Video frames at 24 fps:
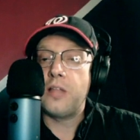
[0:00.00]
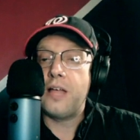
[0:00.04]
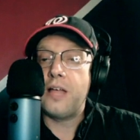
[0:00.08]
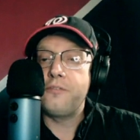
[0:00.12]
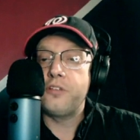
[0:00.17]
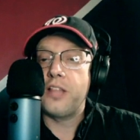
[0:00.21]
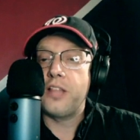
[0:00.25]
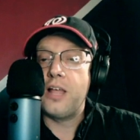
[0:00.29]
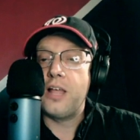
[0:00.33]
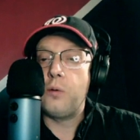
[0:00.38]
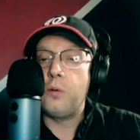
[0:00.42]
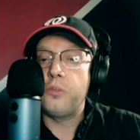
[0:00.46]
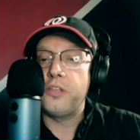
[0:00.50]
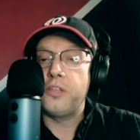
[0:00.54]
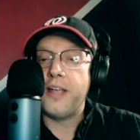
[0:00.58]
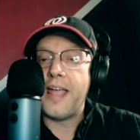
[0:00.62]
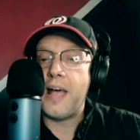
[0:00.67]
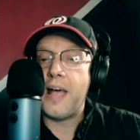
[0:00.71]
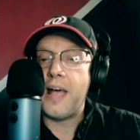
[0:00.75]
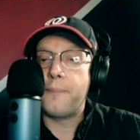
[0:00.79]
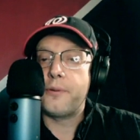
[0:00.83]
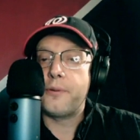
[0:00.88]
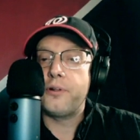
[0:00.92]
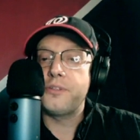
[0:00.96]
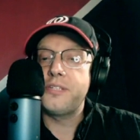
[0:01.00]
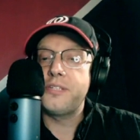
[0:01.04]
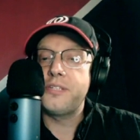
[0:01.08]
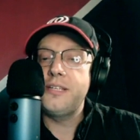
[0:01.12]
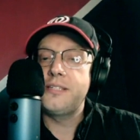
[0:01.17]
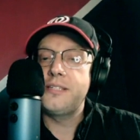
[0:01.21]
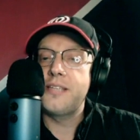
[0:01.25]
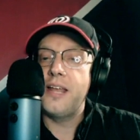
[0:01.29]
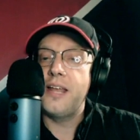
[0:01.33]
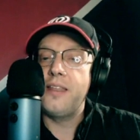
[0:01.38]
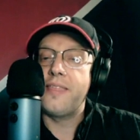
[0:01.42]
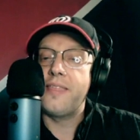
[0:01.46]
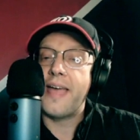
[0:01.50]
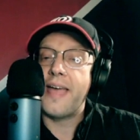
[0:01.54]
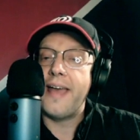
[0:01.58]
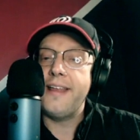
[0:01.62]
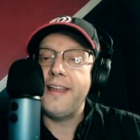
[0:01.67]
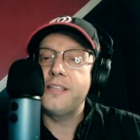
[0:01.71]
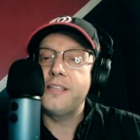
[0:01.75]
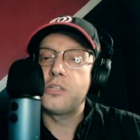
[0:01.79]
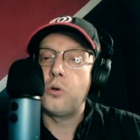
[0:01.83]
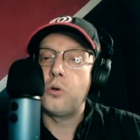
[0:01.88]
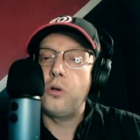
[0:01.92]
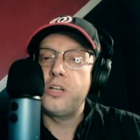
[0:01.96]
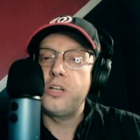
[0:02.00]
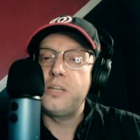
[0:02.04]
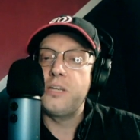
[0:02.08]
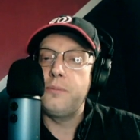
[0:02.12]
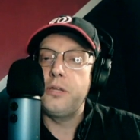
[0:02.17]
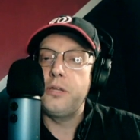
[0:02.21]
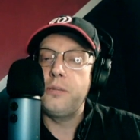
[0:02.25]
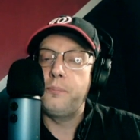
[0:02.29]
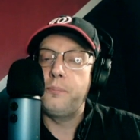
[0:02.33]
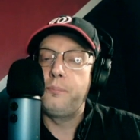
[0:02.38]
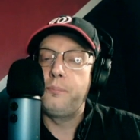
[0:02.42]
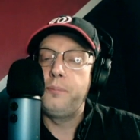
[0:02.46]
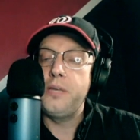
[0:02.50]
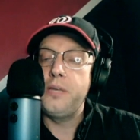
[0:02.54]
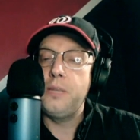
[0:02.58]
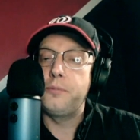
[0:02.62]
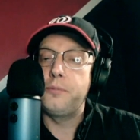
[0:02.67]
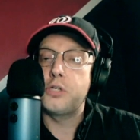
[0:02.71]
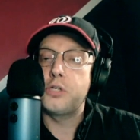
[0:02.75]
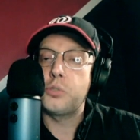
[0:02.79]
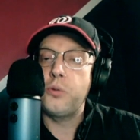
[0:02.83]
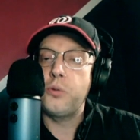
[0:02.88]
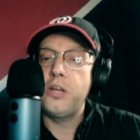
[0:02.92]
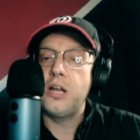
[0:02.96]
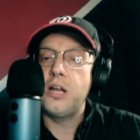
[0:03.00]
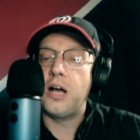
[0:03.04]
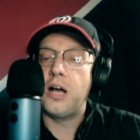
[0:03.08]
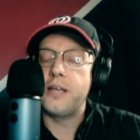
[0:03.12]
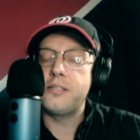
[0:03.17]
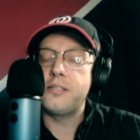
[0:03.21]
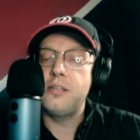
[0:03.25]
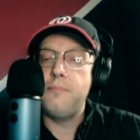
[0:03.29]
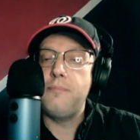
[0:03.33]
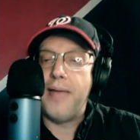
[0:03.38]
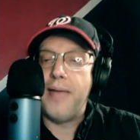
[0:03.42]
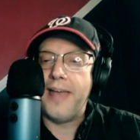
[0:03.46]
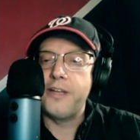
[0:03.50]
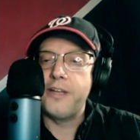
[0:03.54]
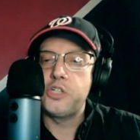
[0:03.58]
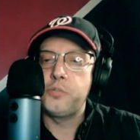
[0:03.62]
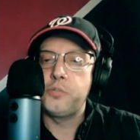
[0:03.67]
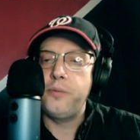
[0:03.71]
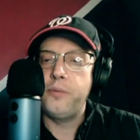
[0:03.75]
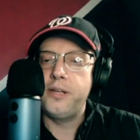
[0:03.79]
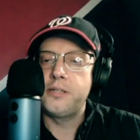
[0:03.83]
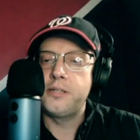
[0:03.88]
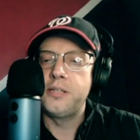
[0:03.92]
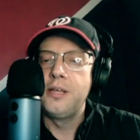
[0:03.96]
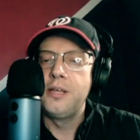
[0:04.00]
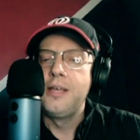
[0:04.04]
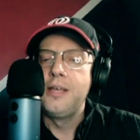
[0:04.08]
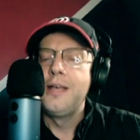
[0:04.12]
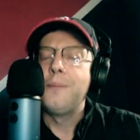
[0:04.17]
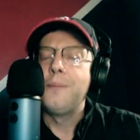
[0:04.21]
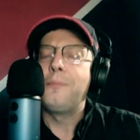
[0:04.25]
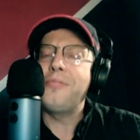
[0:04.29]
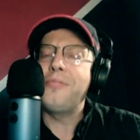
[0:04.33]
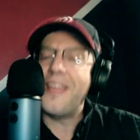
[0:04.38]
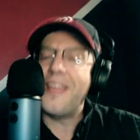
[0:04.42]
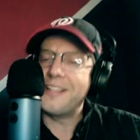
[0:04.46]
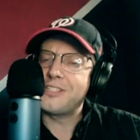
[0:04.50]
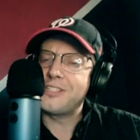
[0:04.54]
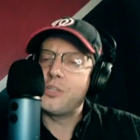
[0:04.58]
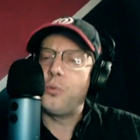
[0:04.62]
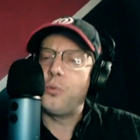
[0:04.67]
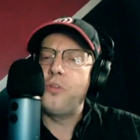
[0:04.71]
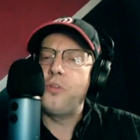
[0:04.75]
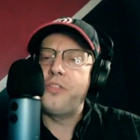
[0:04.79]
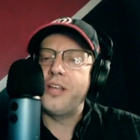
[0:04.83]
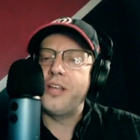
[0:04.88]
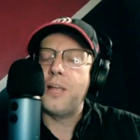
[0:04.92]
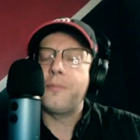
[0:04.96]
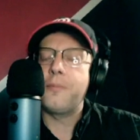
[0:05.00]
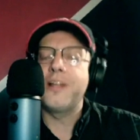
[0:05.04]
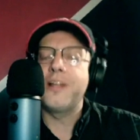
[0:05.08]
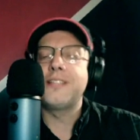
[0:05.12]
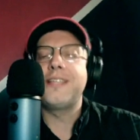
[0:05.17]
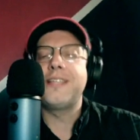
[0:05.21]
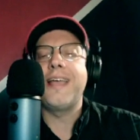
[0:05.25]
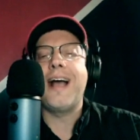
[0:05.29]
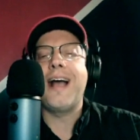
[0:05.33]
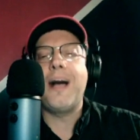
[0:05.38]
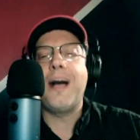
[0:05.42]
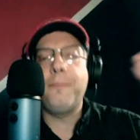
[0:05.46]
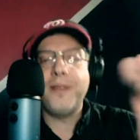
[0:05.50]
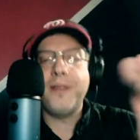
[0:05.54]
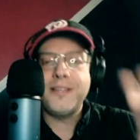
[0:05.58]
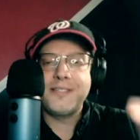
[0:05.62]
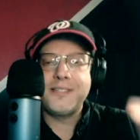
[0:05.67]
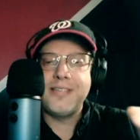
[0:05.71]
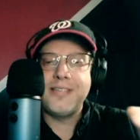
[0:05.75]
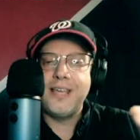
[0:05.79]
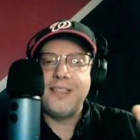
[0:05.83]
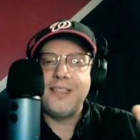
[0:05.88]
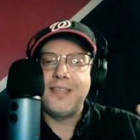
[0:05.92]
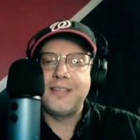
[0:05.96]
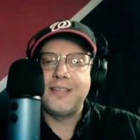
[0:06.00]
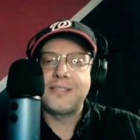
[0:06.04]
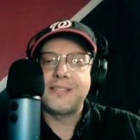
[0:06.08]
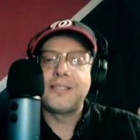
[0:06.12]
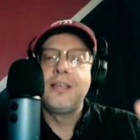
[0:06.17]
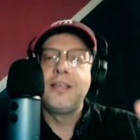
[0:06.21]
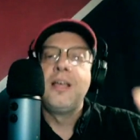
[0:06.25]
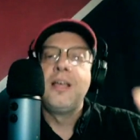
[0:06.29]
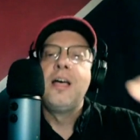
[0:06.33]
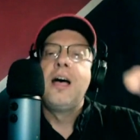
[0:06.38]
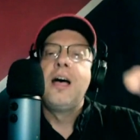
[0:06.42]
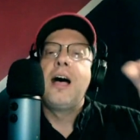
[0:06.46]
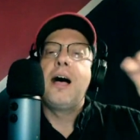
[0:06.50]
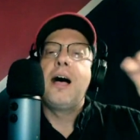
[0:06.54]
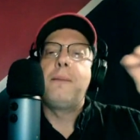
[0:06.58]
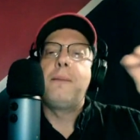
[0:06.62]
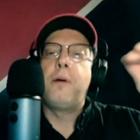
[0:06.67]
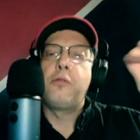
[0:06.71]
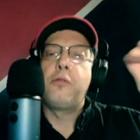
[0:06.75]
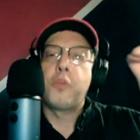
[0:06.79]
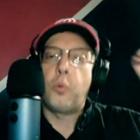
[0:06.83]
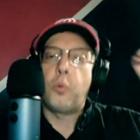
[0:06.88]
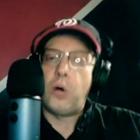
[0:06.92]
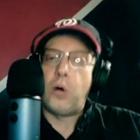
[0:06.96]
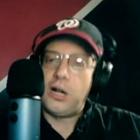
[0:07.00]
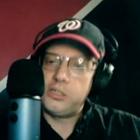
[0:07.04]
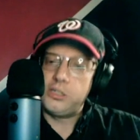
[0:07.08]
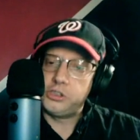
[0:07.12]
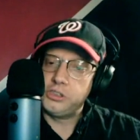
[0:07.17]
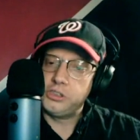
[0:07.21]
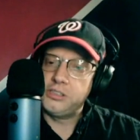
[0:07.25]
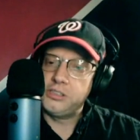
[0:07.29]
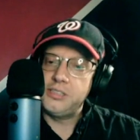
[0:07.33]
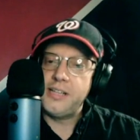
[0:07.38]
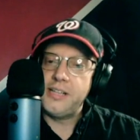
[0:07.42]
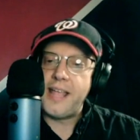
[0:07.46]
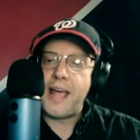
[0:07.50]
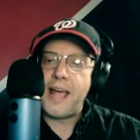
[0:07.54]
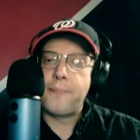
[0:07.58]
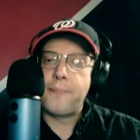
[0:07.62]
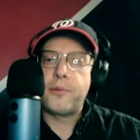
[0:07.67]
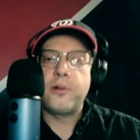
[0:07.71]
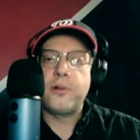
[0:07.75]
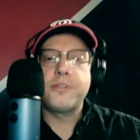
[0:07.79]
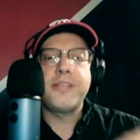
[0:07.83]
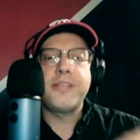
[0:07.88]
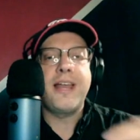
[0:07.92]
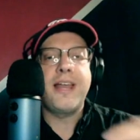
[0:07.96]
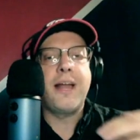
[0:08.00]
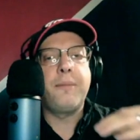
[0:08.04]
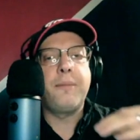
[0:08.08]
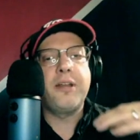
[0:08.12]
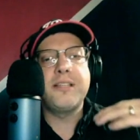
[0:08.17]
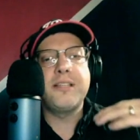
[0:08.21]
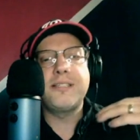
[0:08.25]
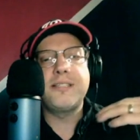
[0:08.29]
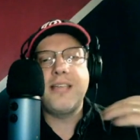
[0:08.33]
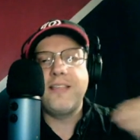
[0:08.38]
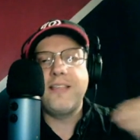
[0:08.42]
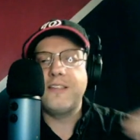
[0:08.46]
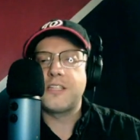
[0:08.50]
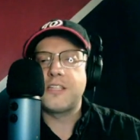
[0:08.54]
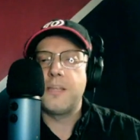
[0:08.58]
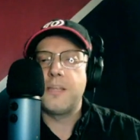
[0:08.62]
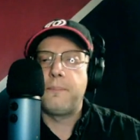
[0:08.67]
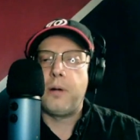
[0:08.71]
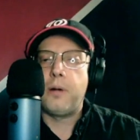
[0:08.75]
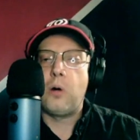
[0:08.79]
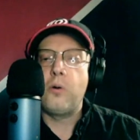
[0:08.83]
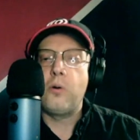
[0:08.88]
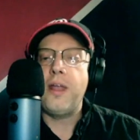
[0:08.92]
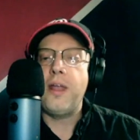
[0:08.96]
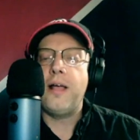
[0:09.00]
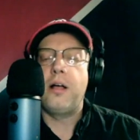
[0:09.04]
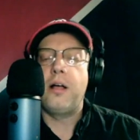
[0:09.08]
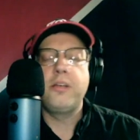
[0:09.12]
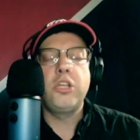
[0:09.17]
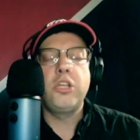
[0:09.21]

Laviolette with the Capitals, he said, that is going to be between us and management. But that's the one thing I'm going to say. I'm going to say this about the Washington Capitals, and I'm going to say this about,